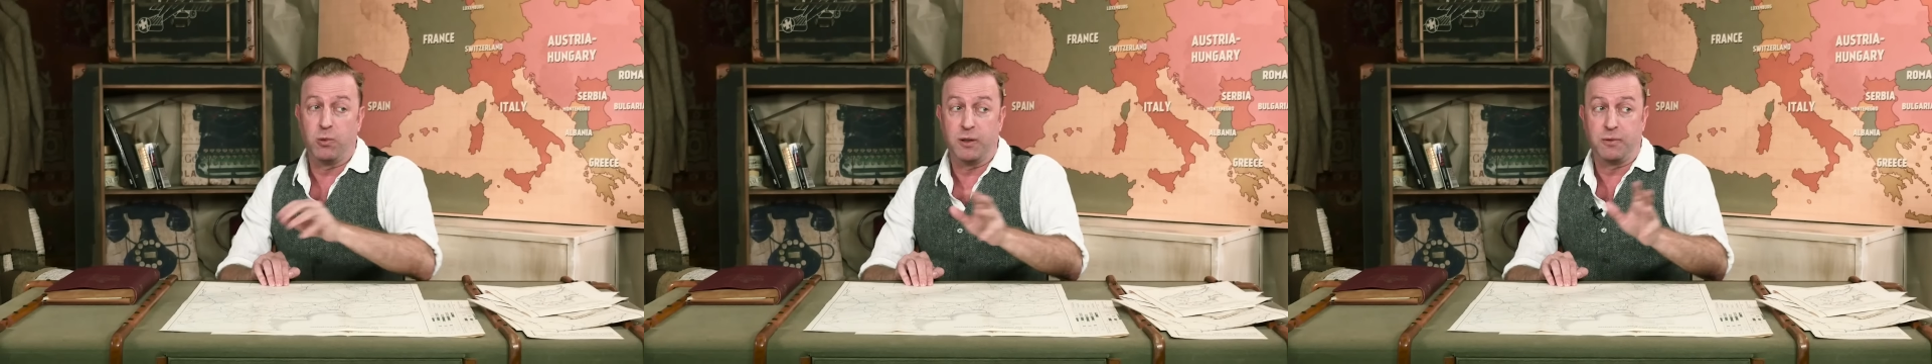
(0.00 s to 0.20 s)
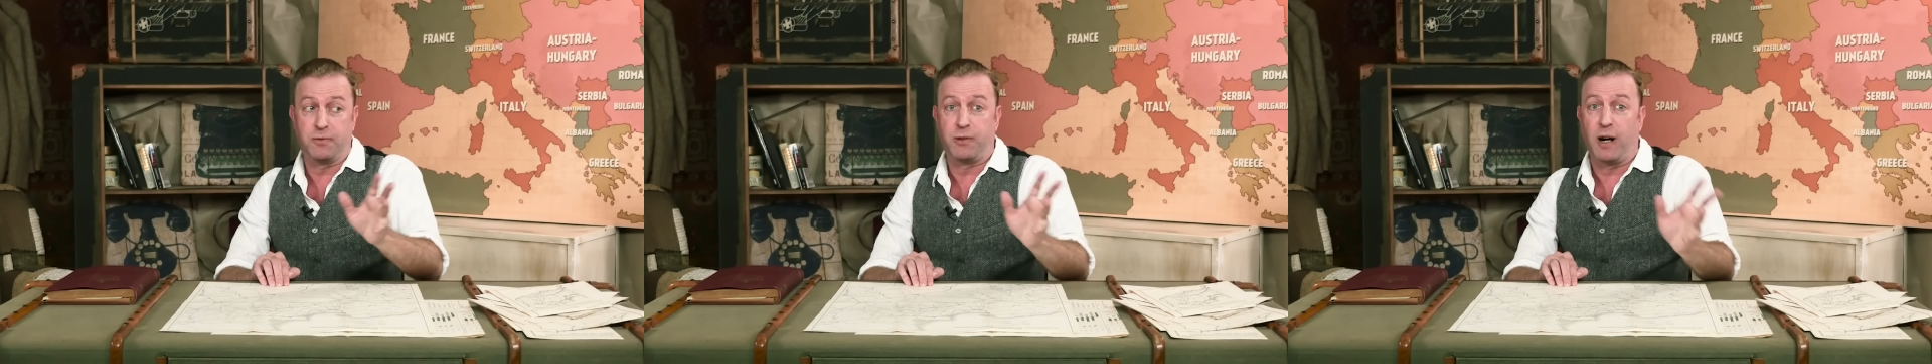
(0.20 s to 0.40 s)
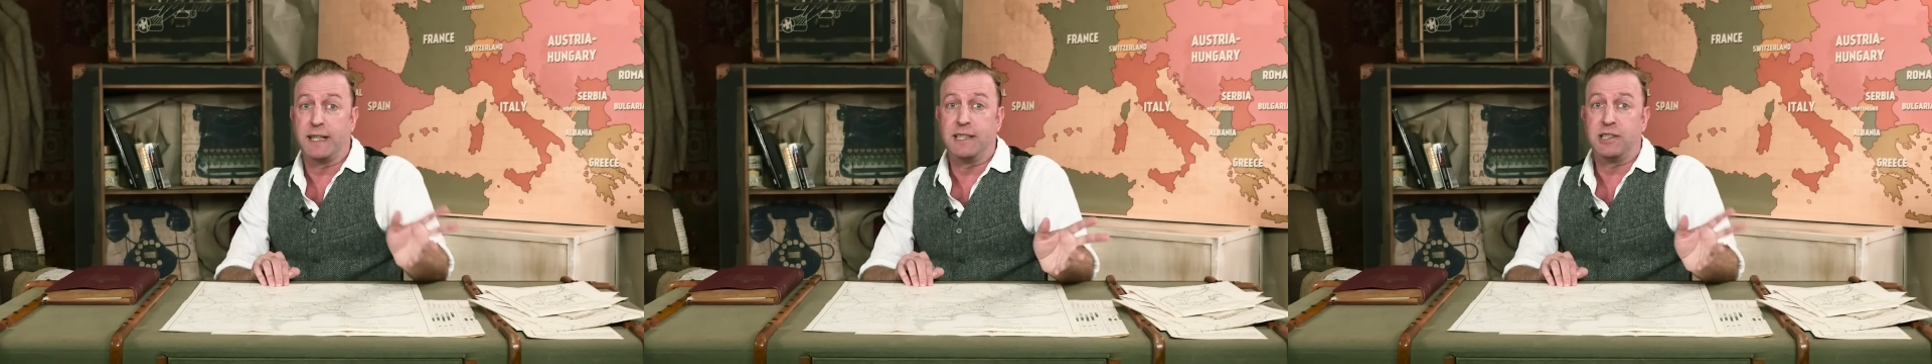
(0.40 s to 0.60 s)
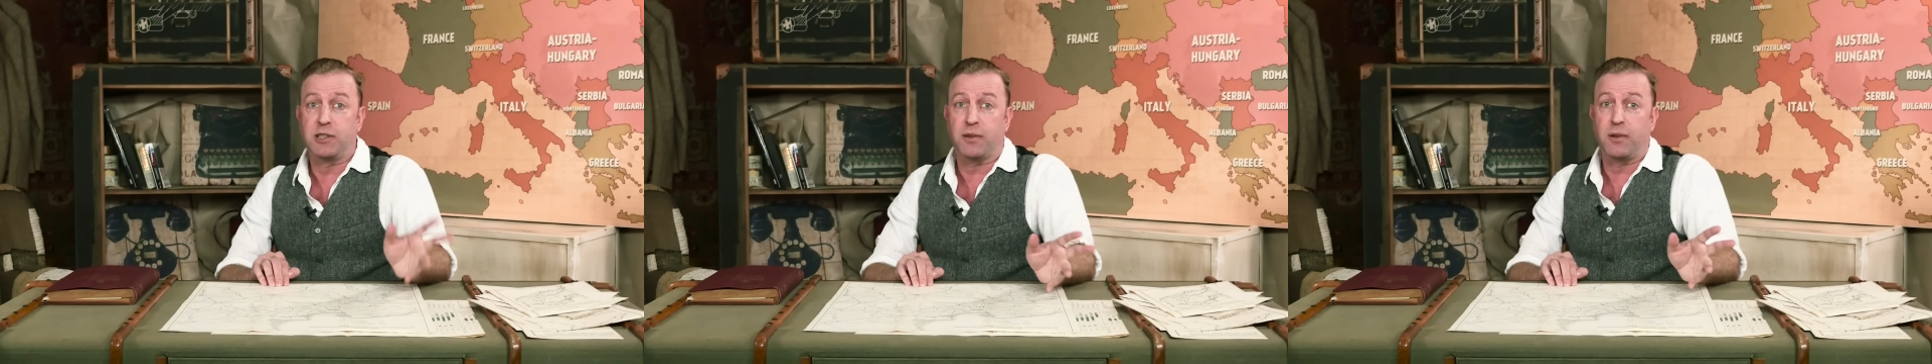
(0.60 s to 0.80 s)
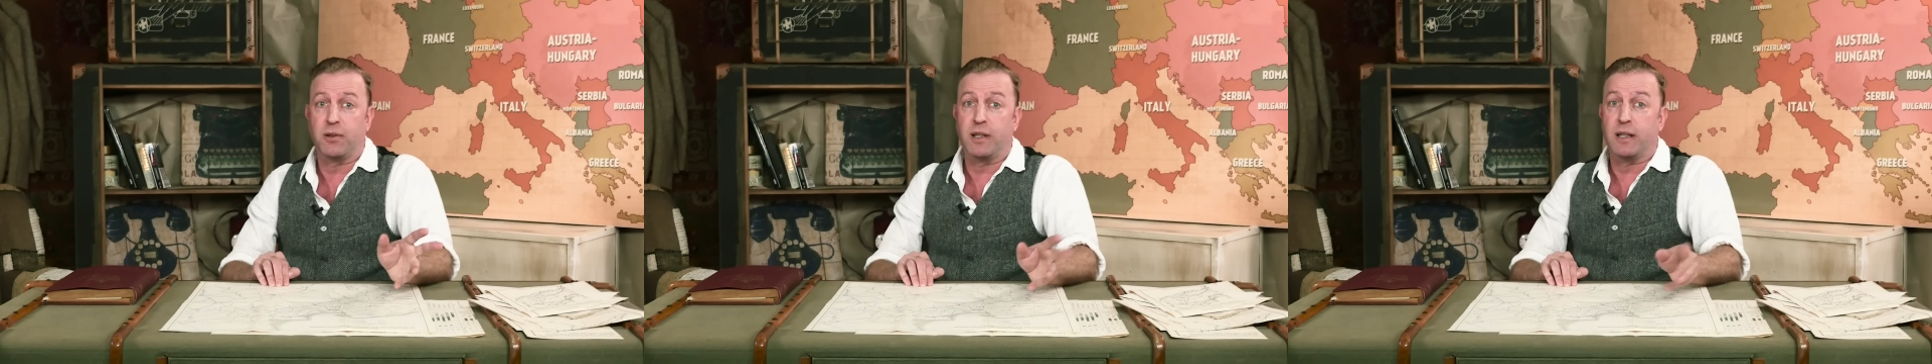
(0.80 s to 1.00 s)
would fight each
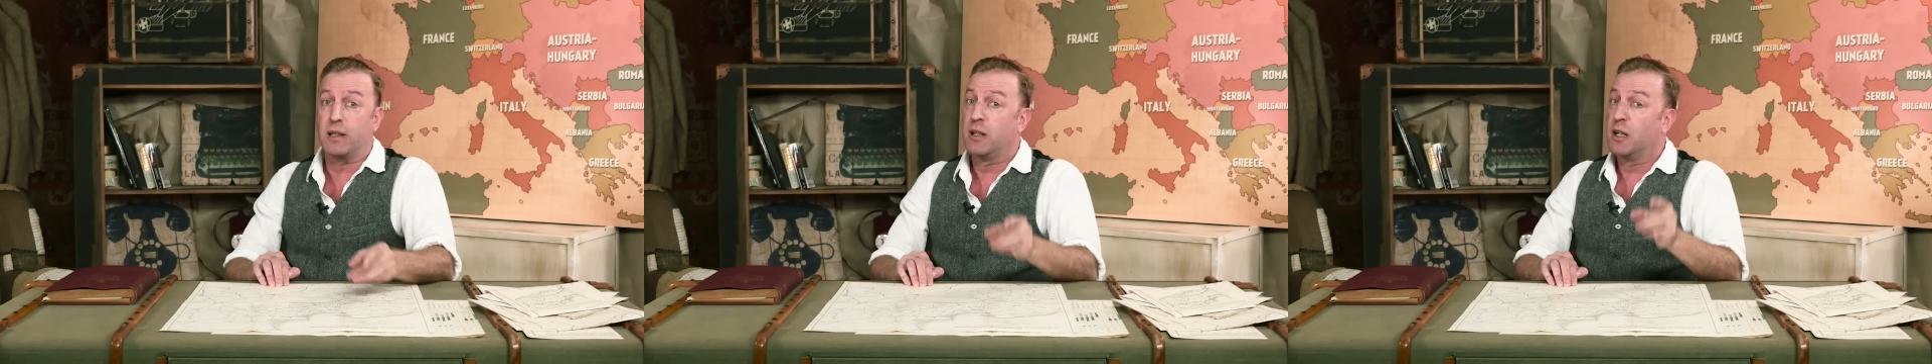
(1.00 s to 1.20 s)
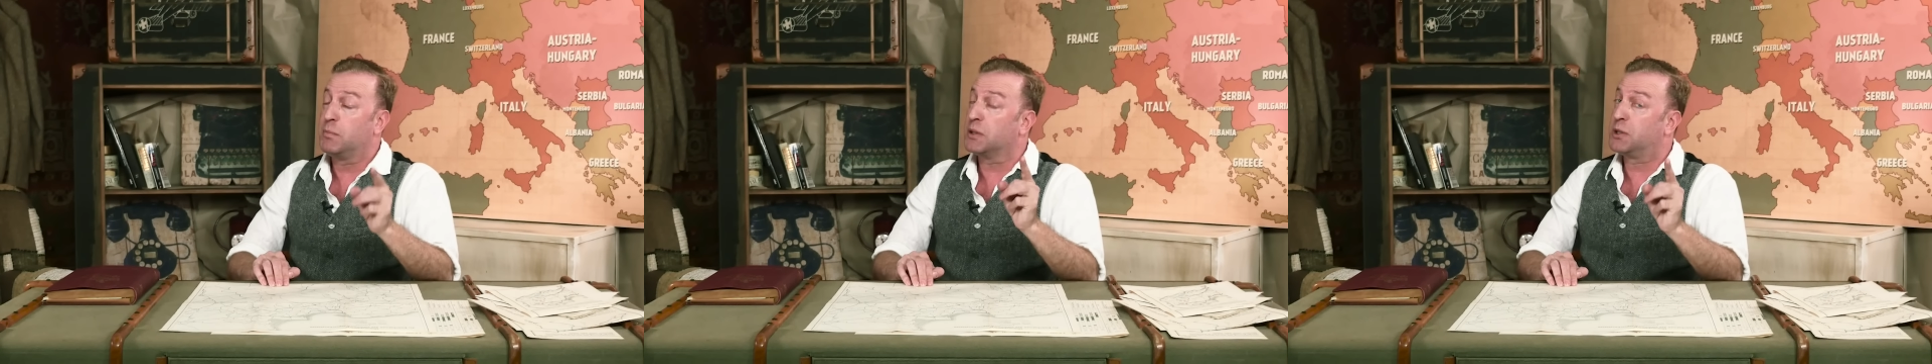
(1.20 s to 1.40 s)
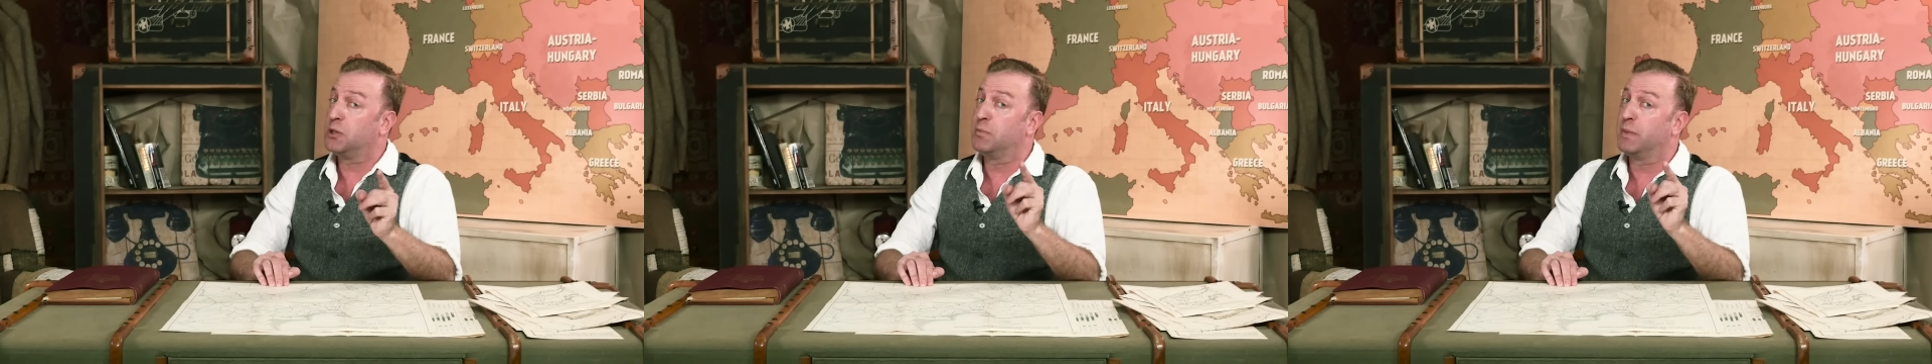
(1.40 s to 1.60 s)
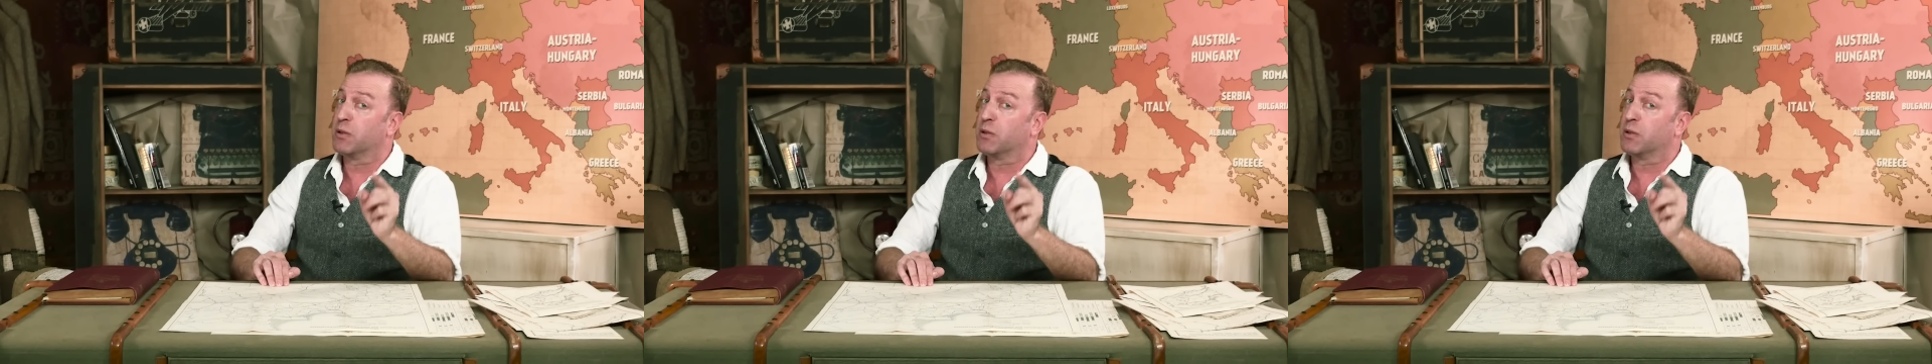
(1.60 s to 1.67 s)
other there, but you'd